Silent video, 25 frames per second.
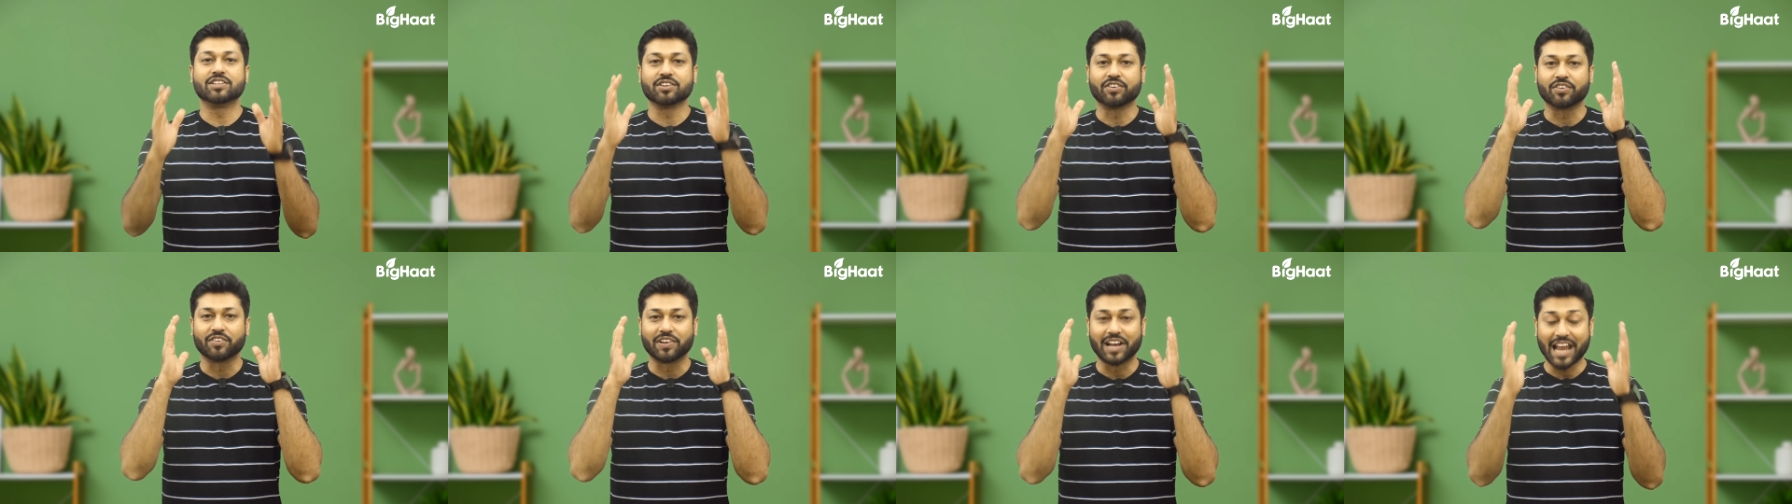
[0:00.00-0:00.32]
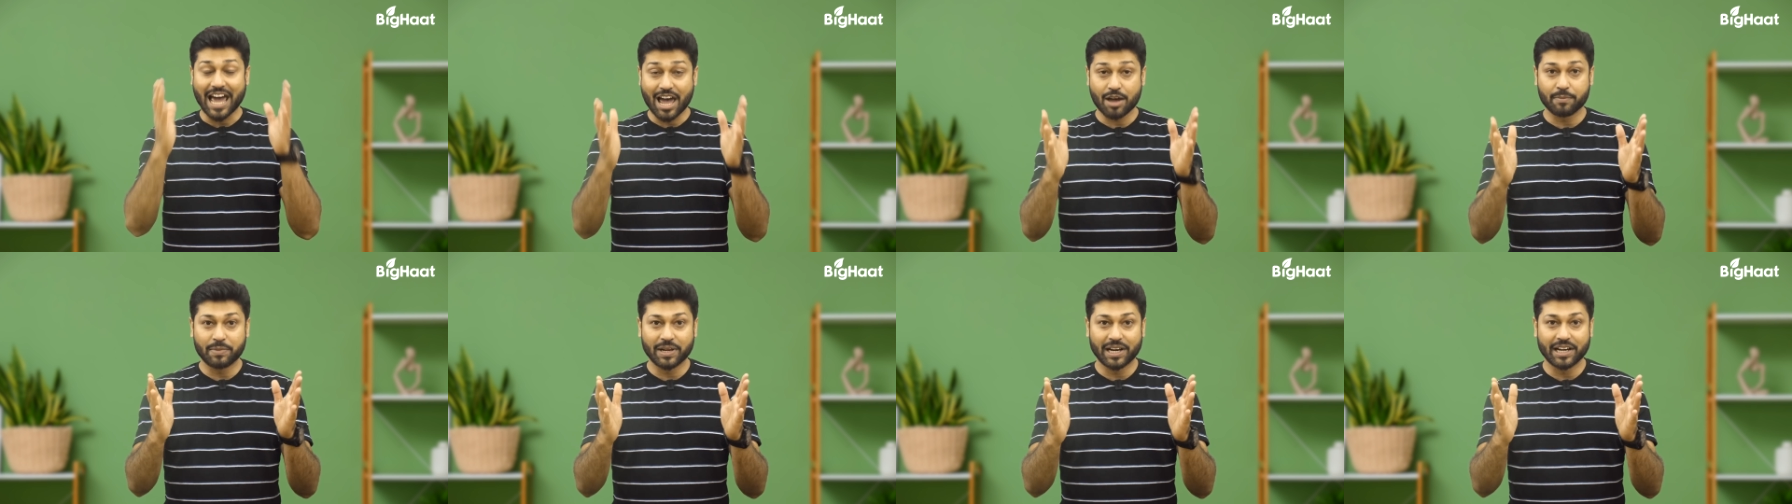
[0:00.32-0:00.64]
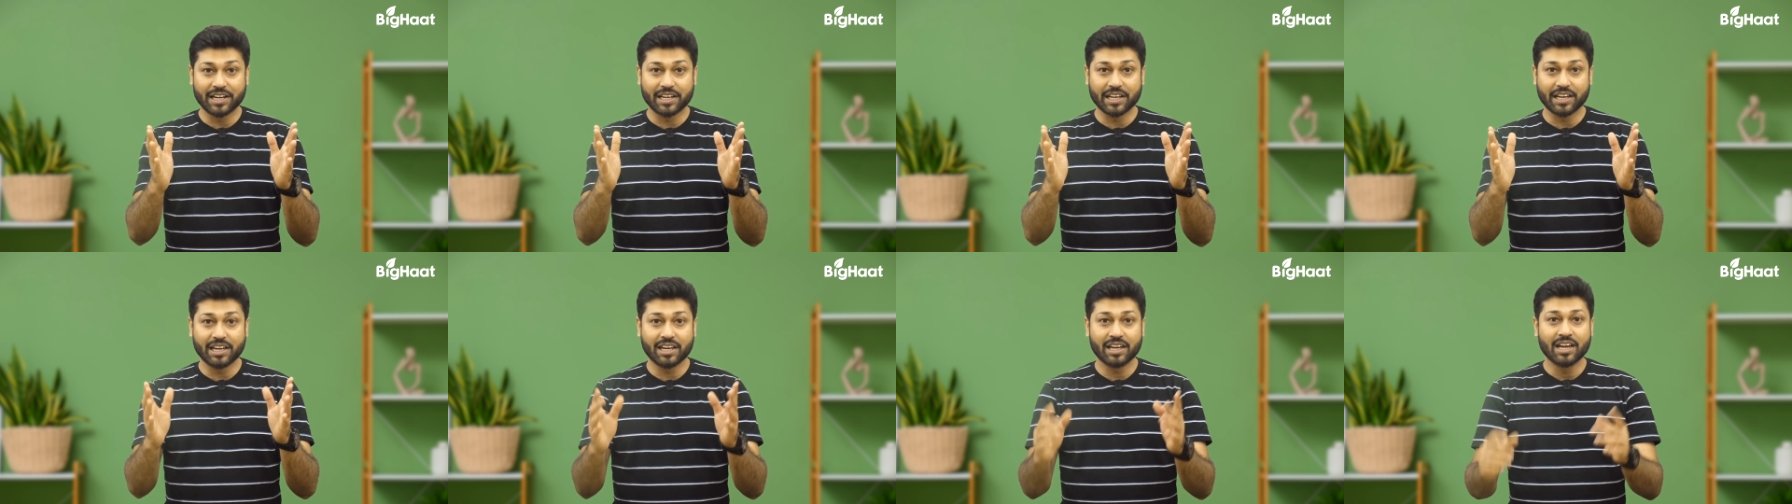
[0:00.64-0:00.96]

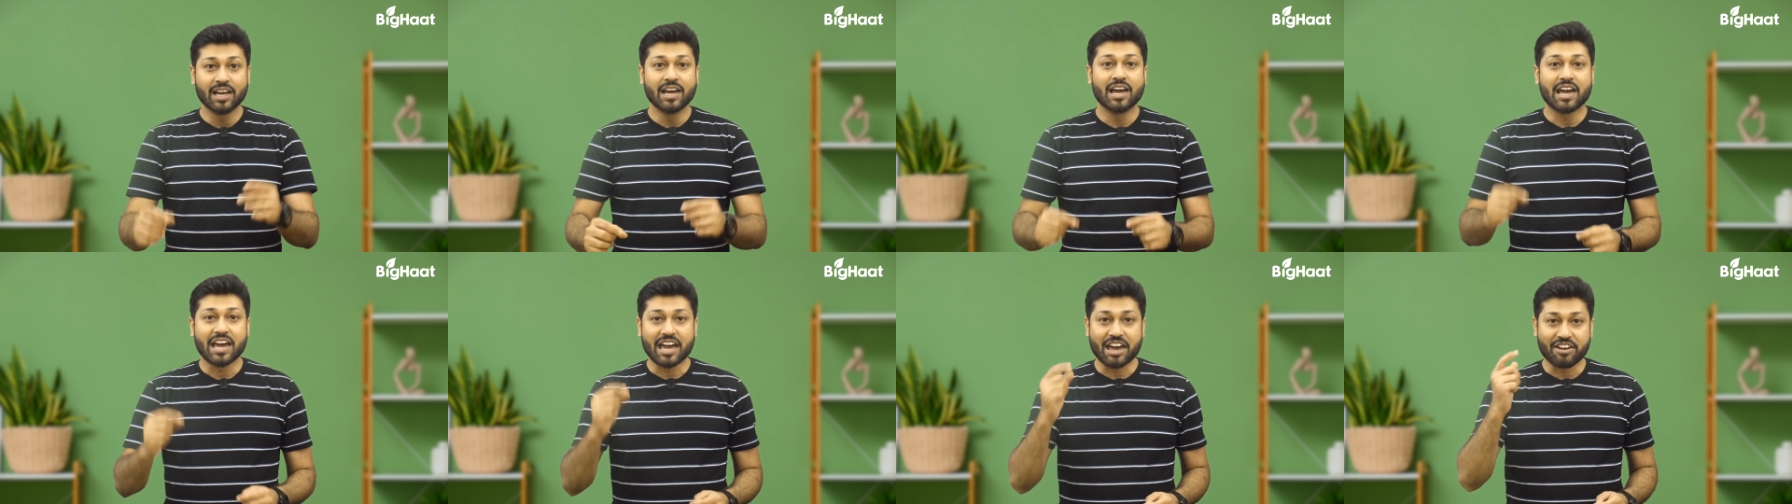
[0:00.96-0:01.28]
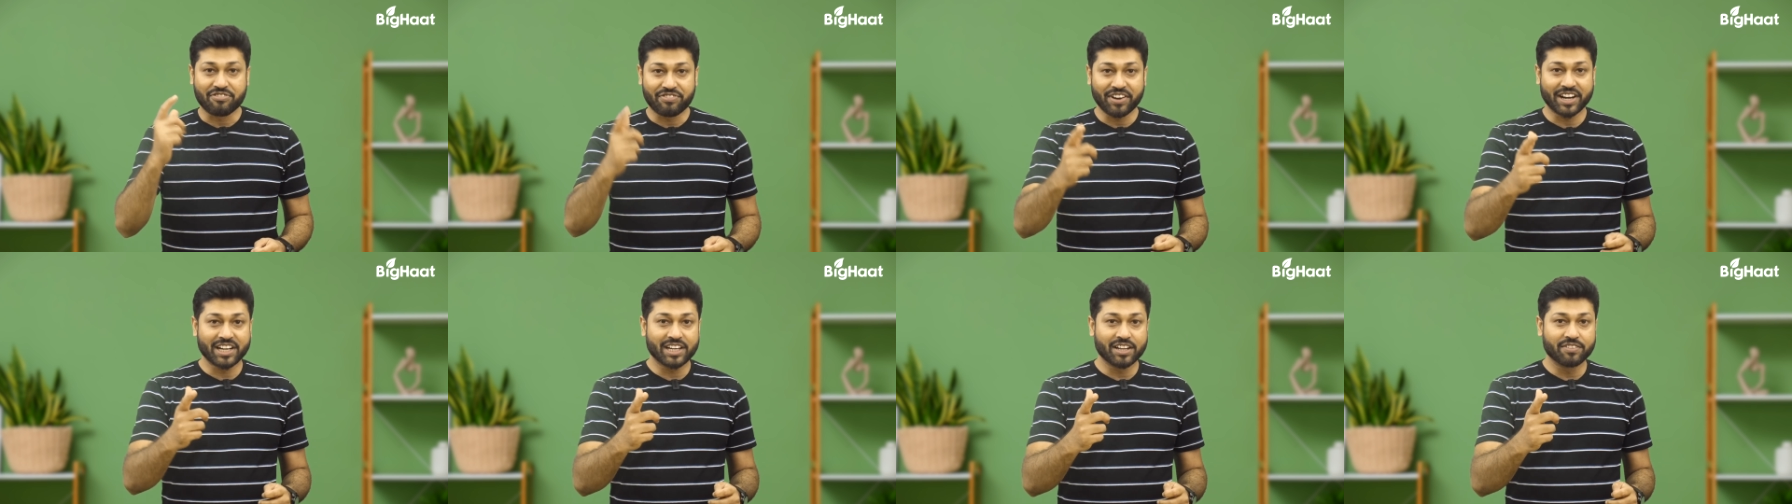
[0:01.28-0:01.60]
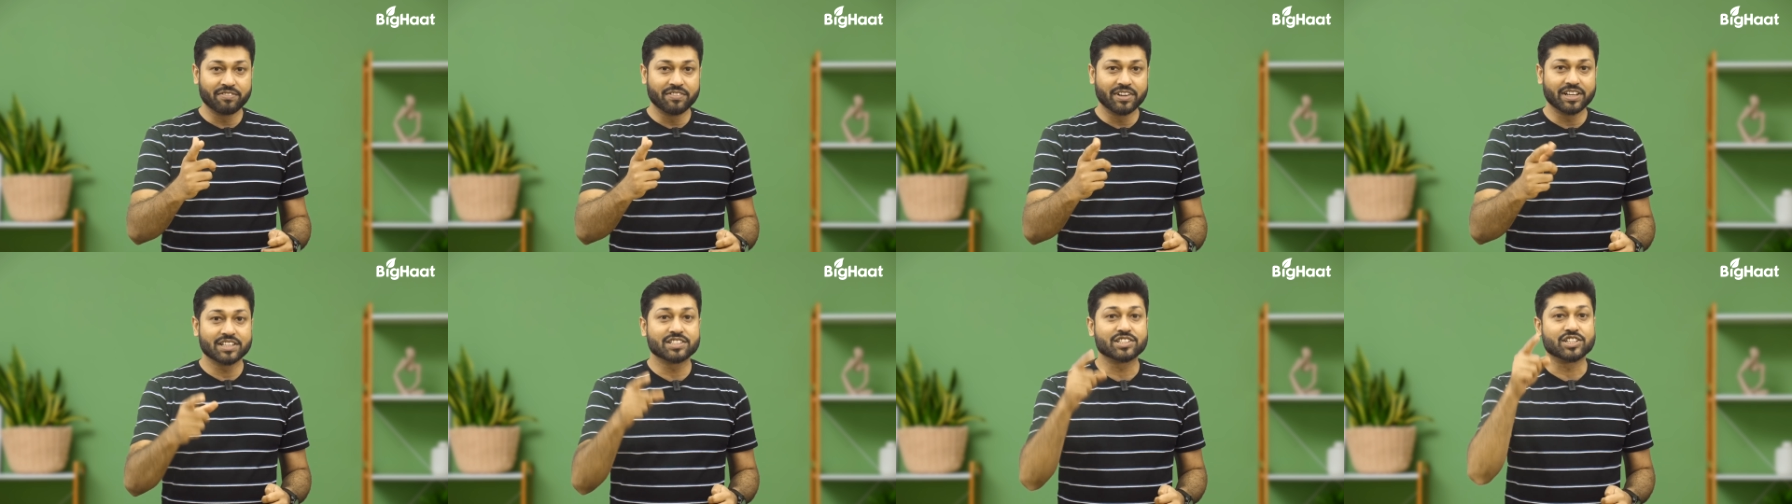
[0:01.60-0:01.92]
reliability,
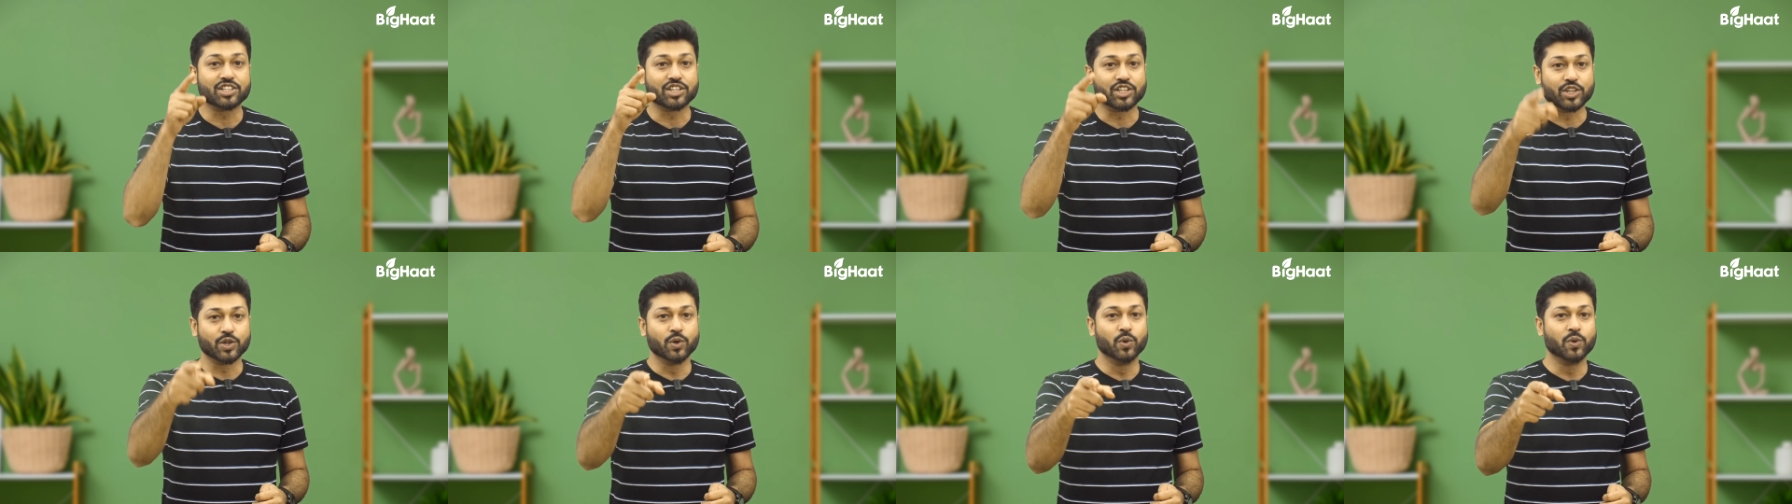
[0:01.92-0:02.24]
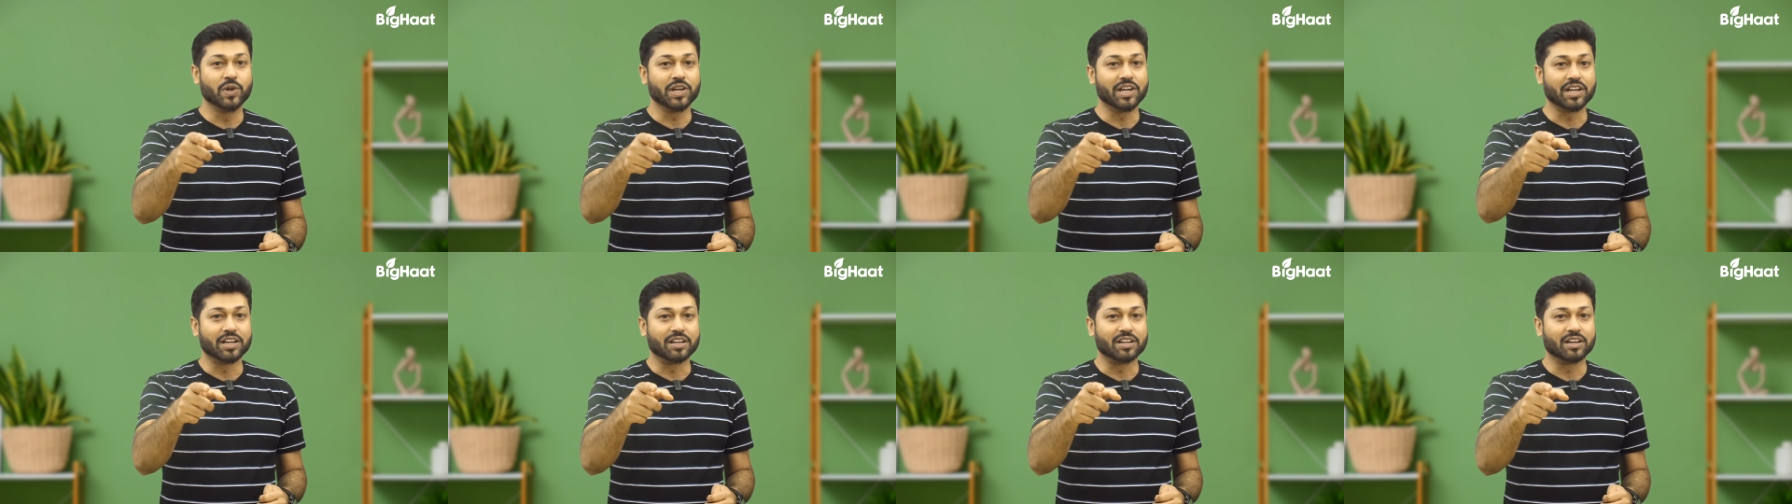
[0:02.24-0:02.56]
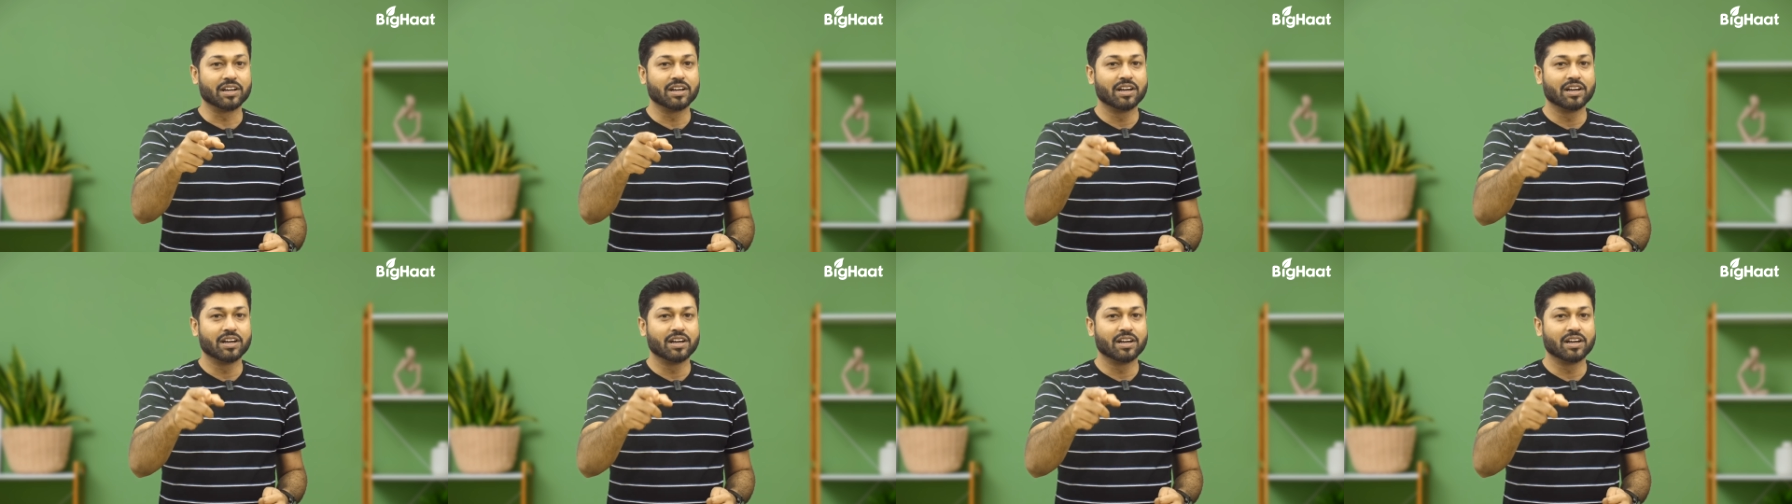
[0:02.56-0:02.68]
effectiveness you need.